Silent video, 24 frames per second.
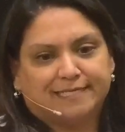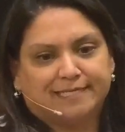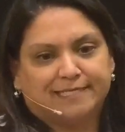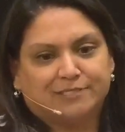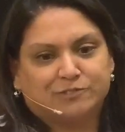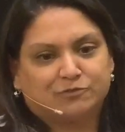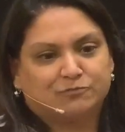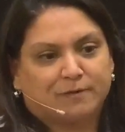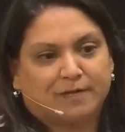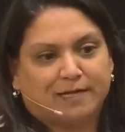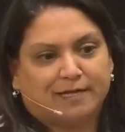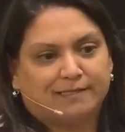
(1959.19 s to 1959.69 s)

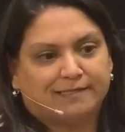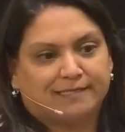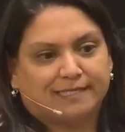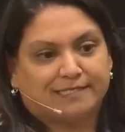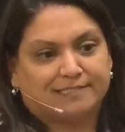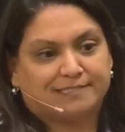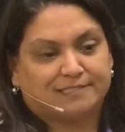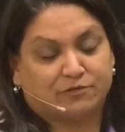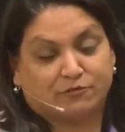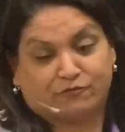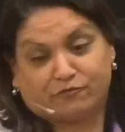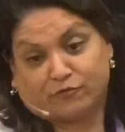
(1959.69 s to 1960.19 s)
Israel
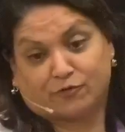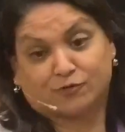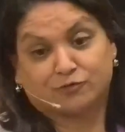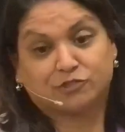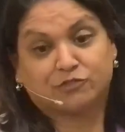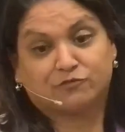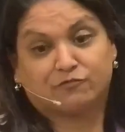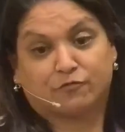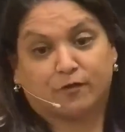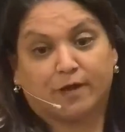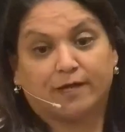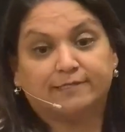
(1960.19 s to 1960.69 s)
is the
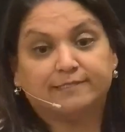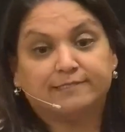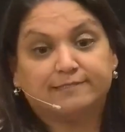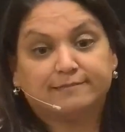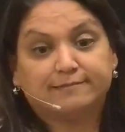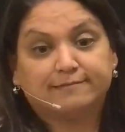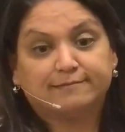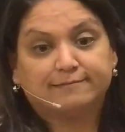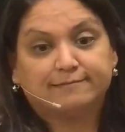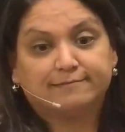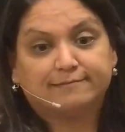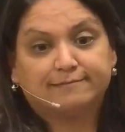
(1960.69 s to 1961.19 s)
first
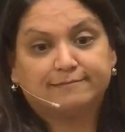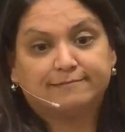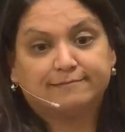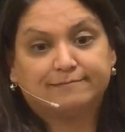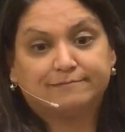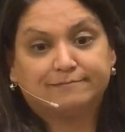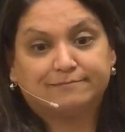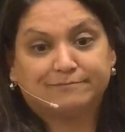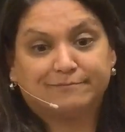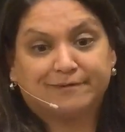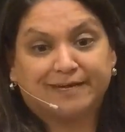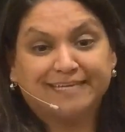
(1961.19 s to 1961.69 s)
front,
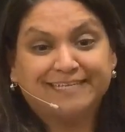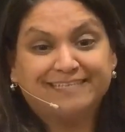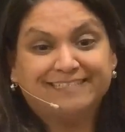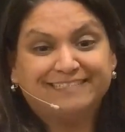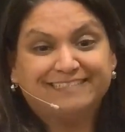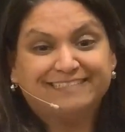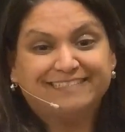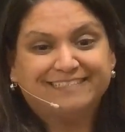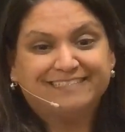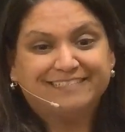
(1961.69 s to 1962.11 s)
right?